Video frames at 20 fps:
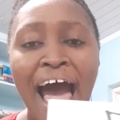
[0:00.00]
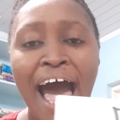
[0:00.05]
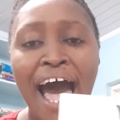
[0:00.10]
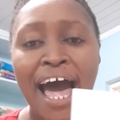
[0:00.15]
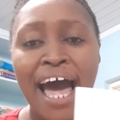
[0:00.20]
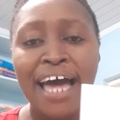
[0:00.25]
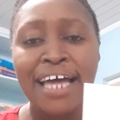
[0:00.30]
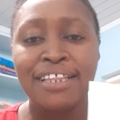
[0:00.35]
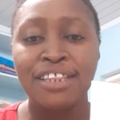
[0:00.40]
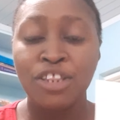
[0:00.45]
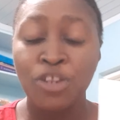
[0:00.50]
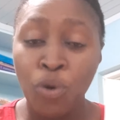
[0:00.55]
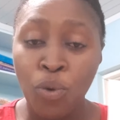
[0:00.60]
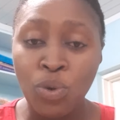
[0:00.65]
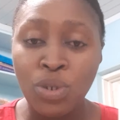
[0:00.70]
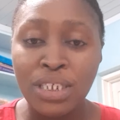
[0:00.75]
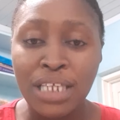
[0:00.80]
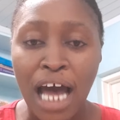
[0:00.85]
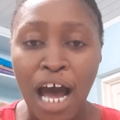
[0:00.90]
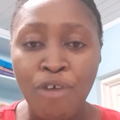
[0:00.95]
and
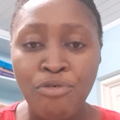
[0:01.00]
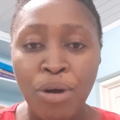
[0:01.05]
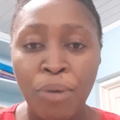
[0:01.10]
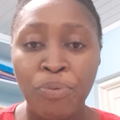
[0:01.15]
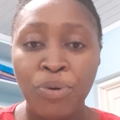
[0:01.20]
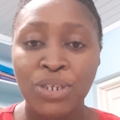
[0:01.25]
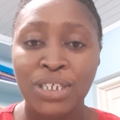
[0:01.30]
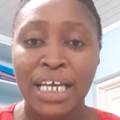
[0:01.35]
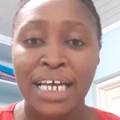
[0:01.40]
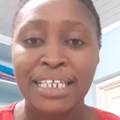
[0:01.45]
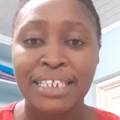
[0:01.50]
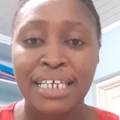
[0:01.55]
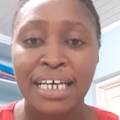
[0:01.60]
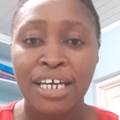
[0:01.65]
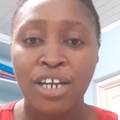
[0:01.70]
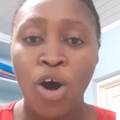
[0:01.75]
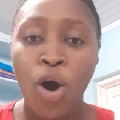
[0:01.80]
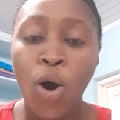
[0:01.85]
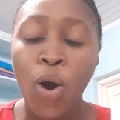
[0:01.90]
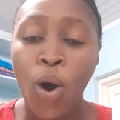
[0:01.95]
those are
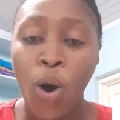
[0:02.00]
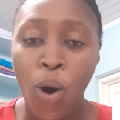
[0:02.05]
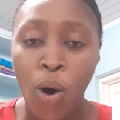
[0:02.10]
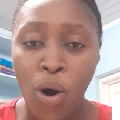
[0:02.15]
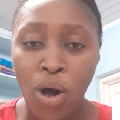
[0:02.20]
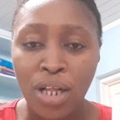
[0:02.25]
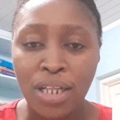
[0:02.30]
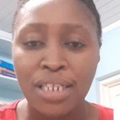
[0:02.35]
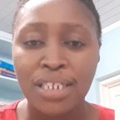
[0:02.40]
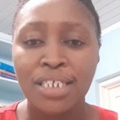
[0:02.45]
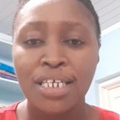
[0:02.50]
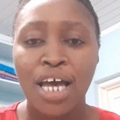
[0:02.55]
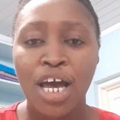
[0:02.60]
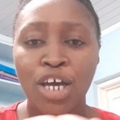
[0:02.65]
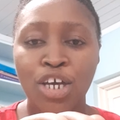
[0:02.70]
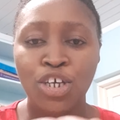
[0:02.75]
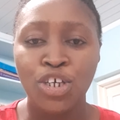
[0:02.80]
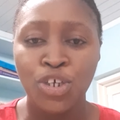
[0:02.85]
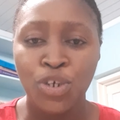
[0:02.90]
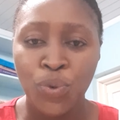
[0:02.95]
represented or called
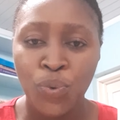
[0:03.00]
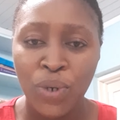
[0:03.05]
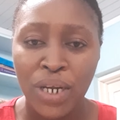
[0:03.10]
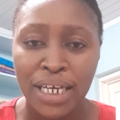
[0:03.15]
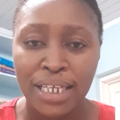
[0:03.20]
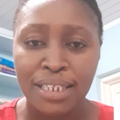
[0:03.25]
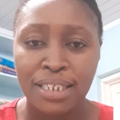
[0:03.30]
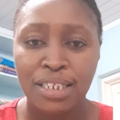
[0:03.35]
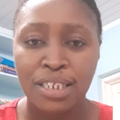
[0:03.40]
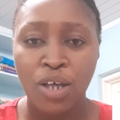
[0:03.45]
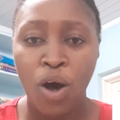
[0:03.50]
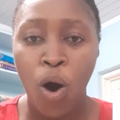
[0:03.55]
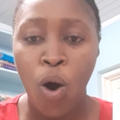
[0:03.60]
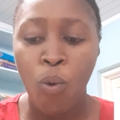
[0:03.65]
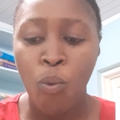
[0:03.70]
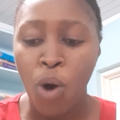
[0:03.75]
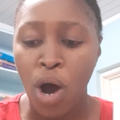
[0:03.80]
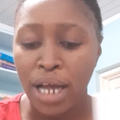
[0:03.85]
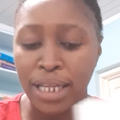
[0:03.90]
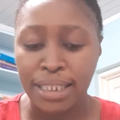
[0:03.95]
units or
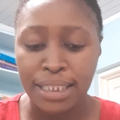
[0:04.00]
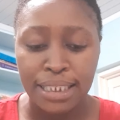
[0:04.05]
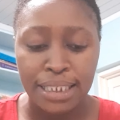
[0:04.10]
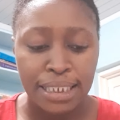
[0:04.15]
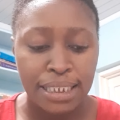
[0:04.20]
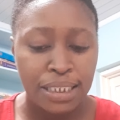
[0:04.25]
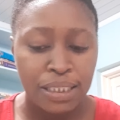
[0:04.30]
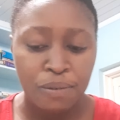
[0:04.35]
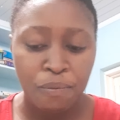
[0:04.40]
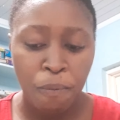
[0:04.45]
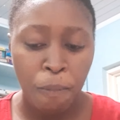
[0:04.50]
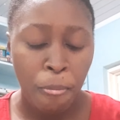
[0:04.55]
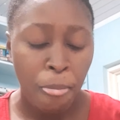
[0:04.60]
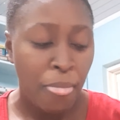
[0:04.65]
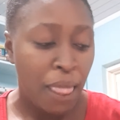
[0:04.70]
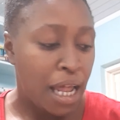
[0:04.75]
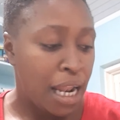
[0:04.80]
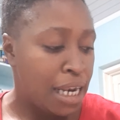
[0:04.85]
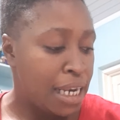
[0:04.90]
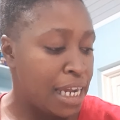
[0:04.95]
ones.
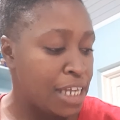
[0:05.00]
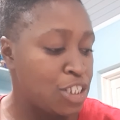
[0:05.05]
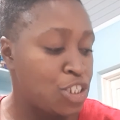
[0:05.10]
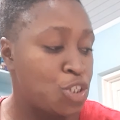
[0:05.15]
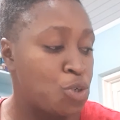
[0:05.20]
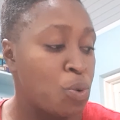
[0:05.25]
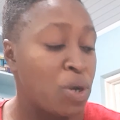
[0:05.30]
Let's do